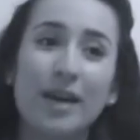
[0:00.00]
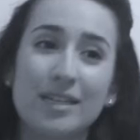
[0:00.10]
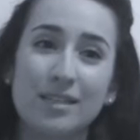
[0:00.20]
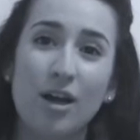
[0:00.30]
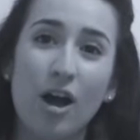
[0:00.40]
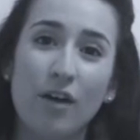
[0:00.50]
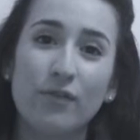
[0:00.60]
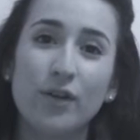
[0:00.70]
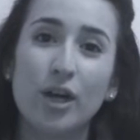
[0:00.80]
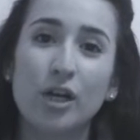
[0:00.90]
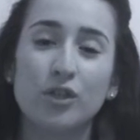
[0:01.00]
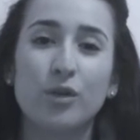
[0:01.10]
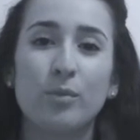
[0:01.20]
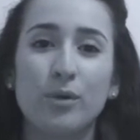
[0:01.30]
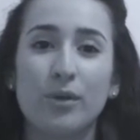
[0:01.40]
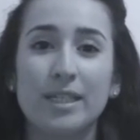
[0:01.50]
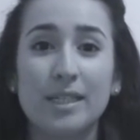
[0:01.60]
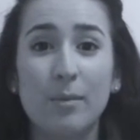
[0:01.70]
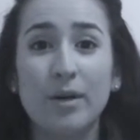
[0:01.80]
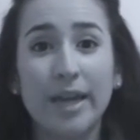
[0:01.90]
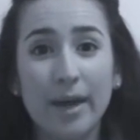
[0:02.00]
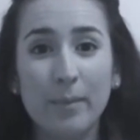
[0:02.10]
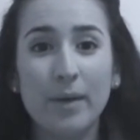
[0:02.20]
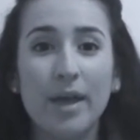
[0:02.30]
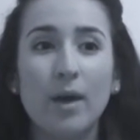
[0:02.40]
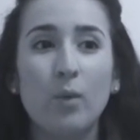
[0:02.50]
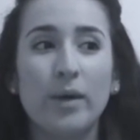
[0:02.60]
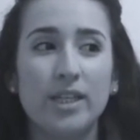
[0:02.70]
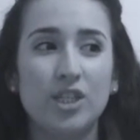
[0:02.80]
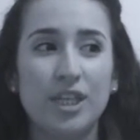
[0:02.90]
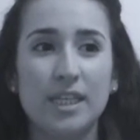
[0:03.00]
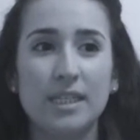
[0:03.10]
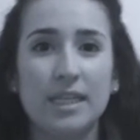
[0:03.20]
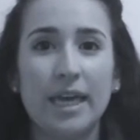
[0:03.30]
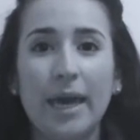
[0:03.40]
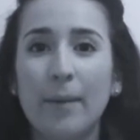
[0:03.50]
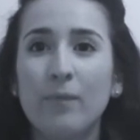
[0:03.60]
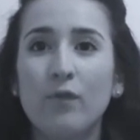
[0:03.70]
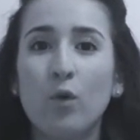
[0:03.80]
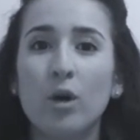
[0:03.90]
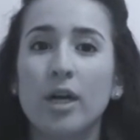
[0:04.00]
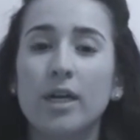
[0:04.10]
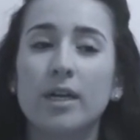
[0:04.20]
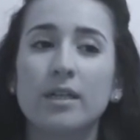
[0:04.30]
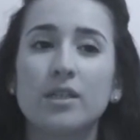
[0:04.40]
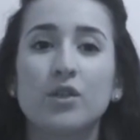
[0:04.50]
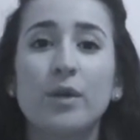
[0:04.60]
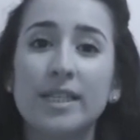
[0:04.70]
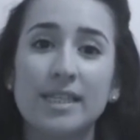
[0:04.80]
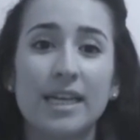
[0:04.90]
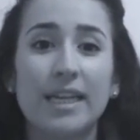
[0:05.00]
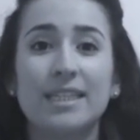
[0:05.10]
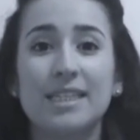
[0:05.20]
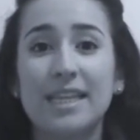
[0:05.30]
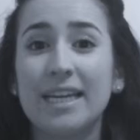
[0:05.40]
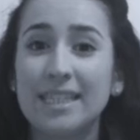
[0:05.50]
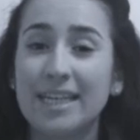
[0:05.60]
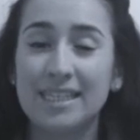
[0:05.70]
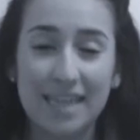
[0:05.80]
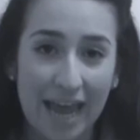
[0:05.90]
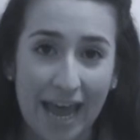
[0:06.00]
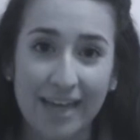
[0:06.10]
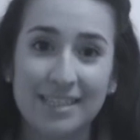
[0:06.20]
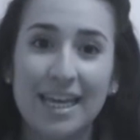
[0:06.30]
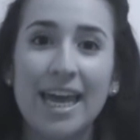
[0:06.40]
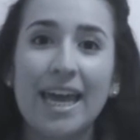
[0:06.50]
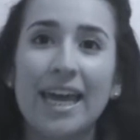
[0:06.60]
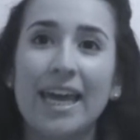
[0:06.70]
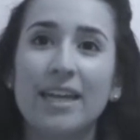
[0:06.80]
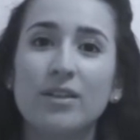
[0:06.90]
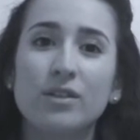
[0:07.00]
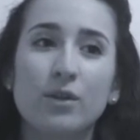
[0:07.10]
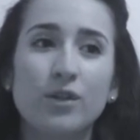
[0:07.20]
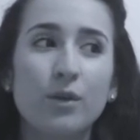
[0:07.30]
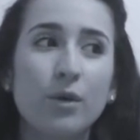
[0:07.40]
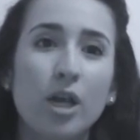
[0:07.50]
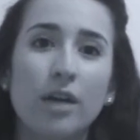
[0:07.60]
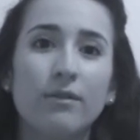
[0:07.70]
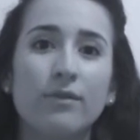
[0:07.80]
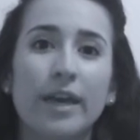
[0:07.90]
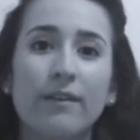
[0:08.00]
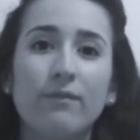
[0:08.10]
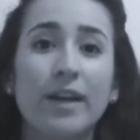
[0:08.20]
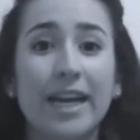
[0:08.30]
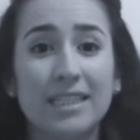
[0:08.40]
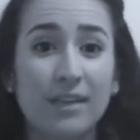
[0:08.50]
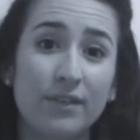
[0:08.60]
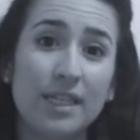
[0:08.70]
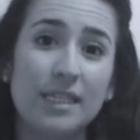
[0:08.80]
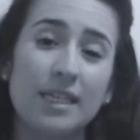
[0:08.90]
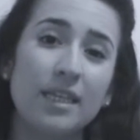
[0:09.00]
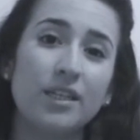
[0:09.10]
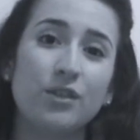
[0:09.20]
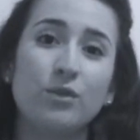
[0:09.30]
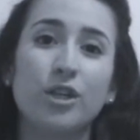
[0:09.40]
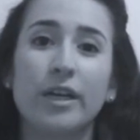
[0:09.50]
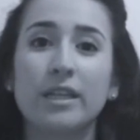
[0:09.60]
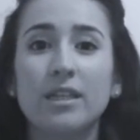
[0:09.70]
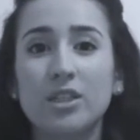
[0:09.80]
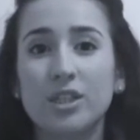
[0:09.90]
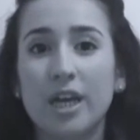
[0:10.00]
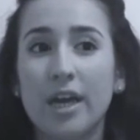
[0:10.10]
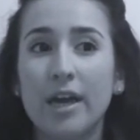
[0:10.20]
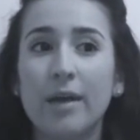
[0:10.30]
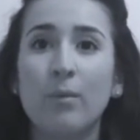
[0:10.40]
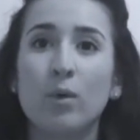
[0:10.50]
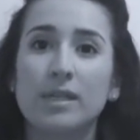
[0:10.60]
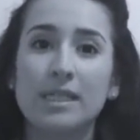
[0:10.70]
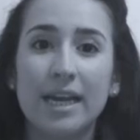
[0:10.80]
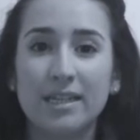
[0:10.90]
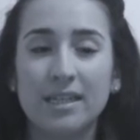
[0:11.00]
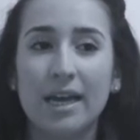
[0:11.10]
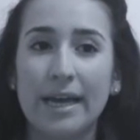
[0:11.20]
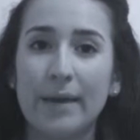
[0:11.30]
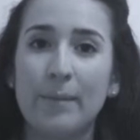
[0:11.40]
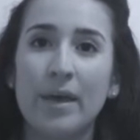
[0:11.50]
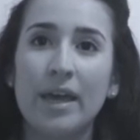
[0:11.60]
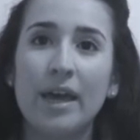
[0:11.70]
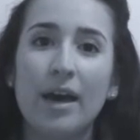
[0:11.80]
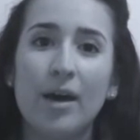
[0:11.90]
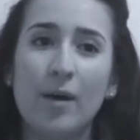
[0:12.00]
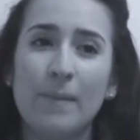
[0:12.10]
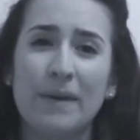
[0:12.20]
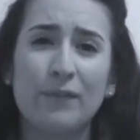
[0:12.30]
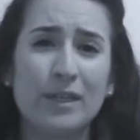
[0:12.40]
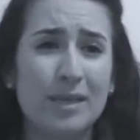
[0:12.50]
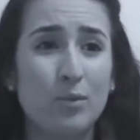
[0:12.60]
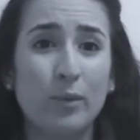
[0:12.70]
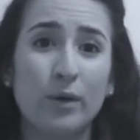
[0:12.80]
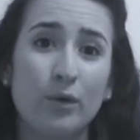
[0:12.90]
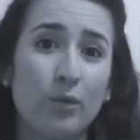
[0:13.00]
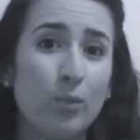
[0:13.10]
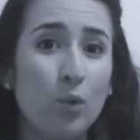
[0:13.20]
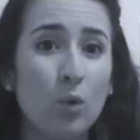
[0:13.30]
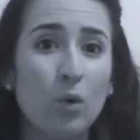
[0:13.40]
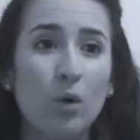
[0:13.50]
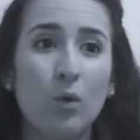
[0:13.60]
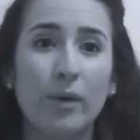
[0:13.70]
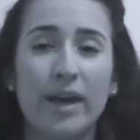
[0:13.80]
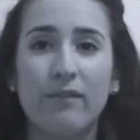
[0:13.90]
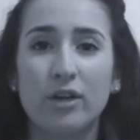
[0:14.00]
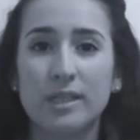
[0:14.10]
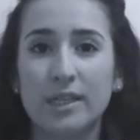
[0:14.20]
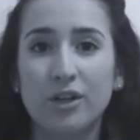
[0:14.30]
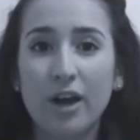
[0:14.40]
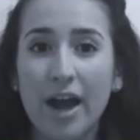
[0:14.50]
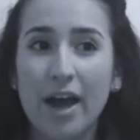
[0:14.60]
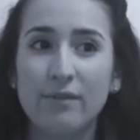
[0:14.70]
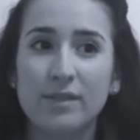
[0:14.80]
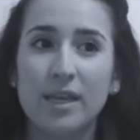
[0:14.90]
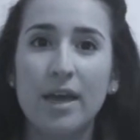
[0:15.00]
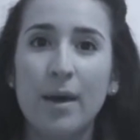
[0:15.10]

has to offer our Triple Threat Summer Camp, which is a camp for students that like to sing, dance, and act. And there's also a lot of like fun activities that they do during lunchtime or snack time. Like, for example, we go to the pool, we have arts and crafts.